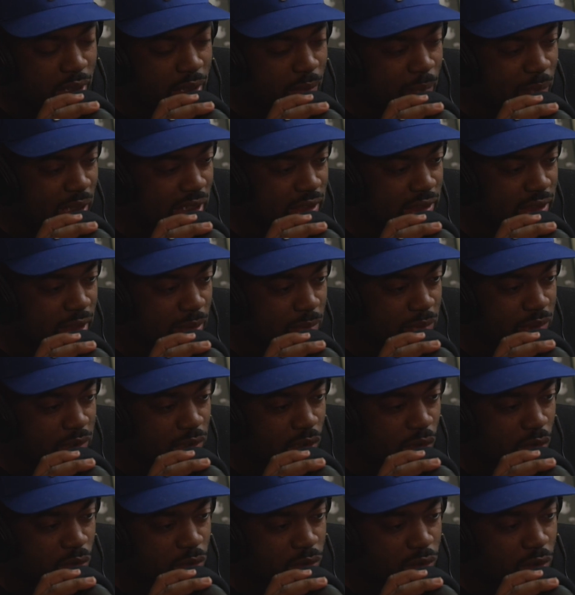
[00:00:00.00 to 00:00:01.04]
the best
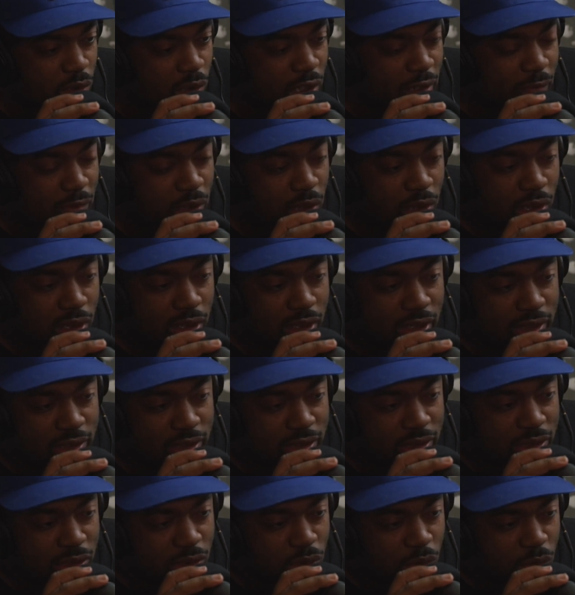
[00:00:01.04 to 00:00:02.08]
episodes you're ever going to
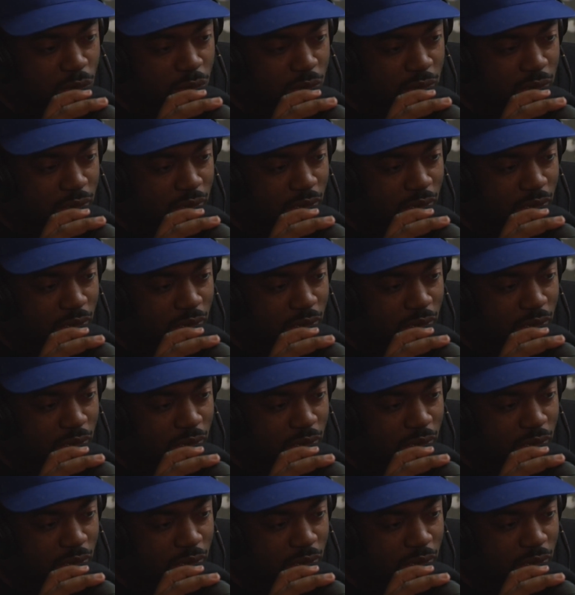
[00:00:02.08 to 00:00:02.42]
listen to.